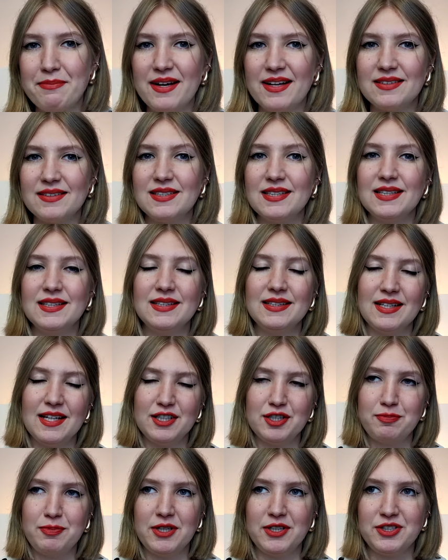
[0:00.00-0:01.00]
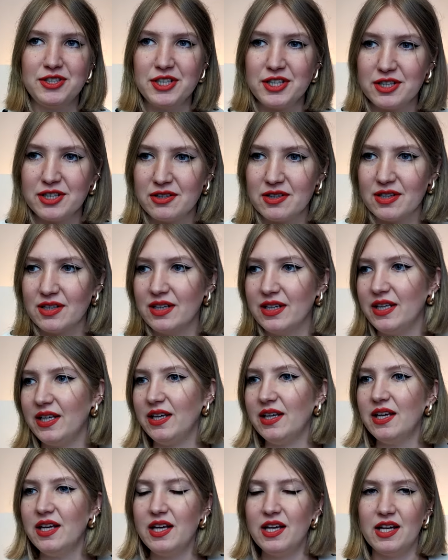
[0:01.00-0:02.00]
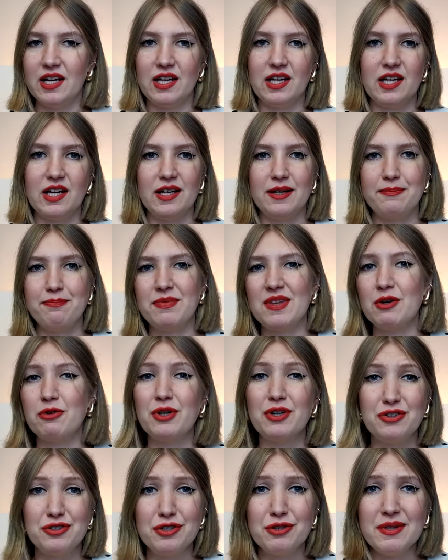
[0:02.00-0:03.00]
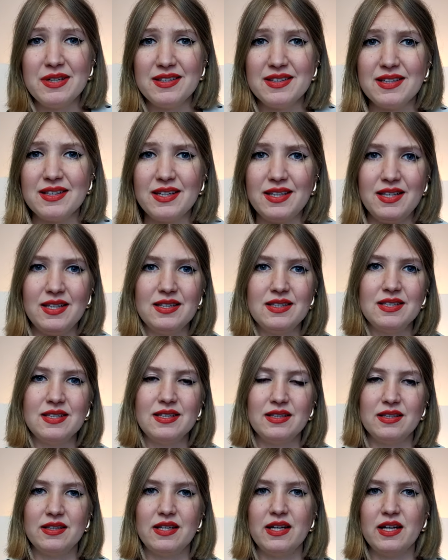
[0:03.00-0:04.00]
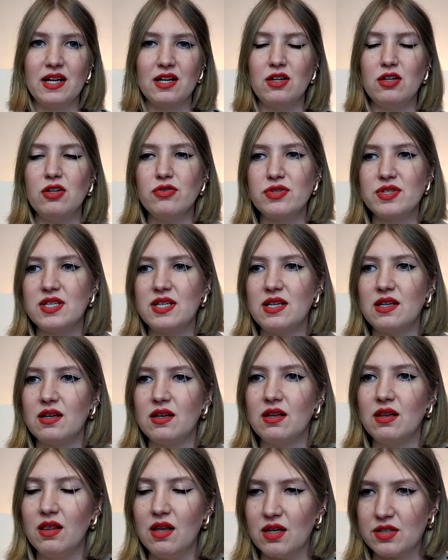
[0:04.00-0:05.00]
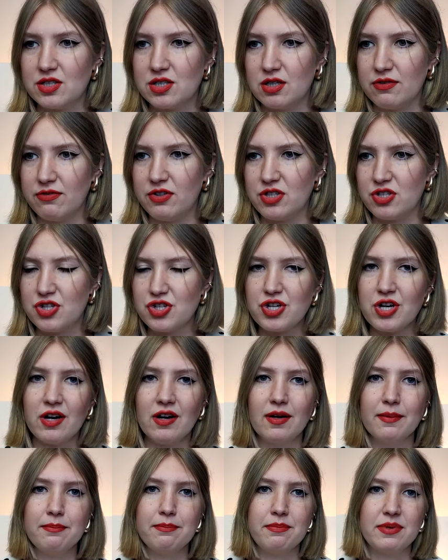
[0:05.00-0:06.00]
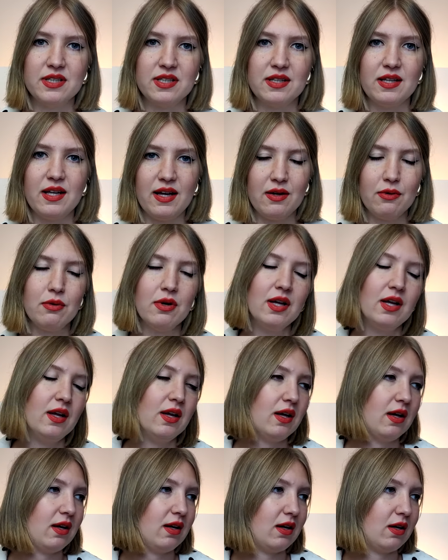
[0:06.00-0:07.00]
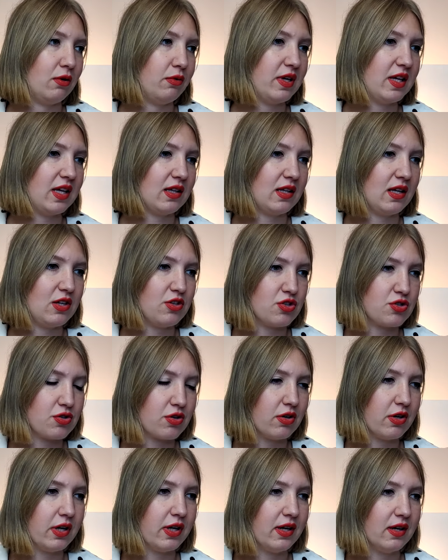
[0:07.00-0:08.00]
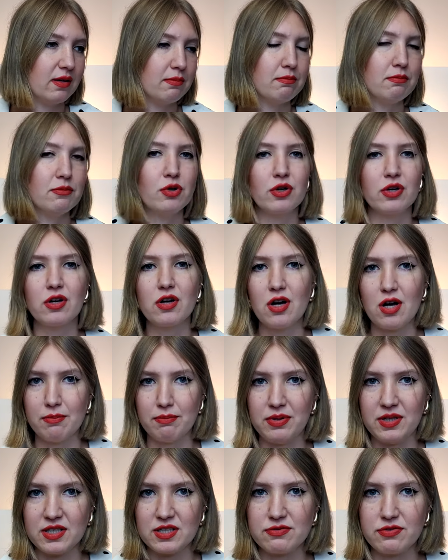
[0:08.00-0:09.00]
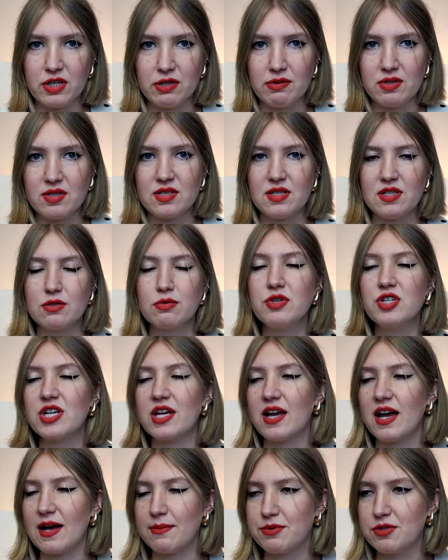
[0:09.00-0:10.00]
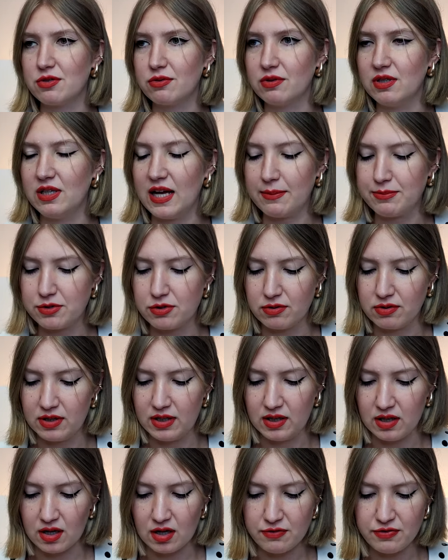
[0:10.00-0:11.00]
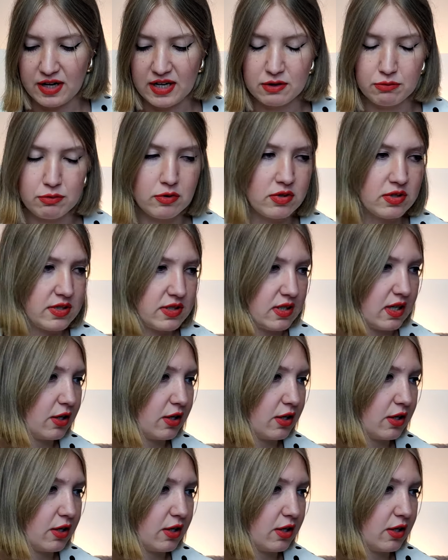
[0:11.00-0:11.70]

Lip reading: them, but not particularly. During the heat, they are losing lots of its charm, but now we can enjoy more complex fragrances, which I absolutely, absolutely love. And we'll